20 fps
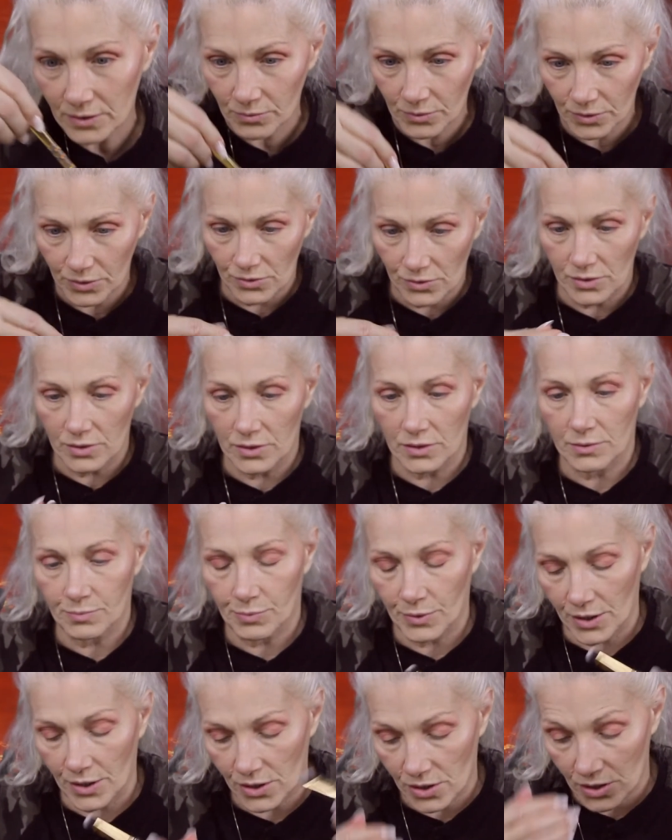we'll use this
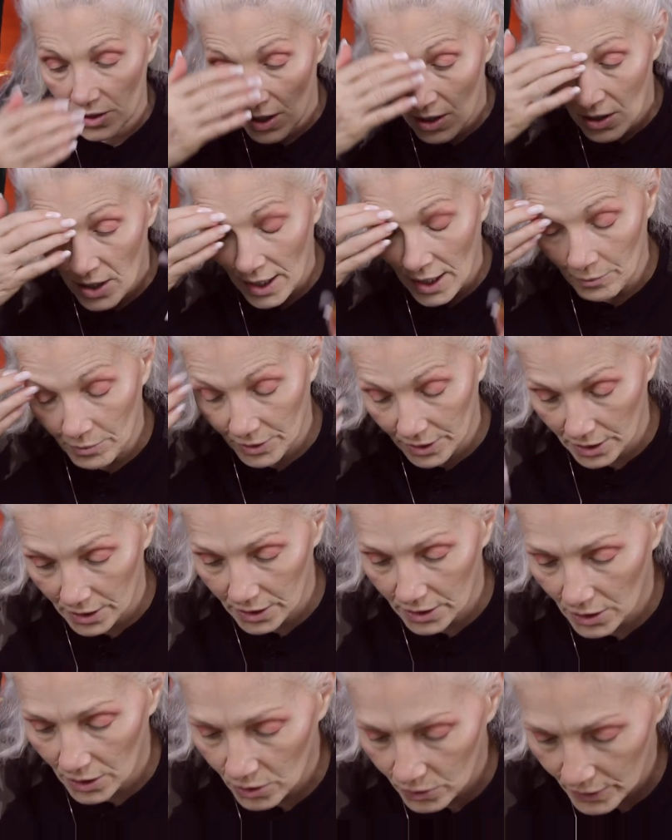brush. And we're going to go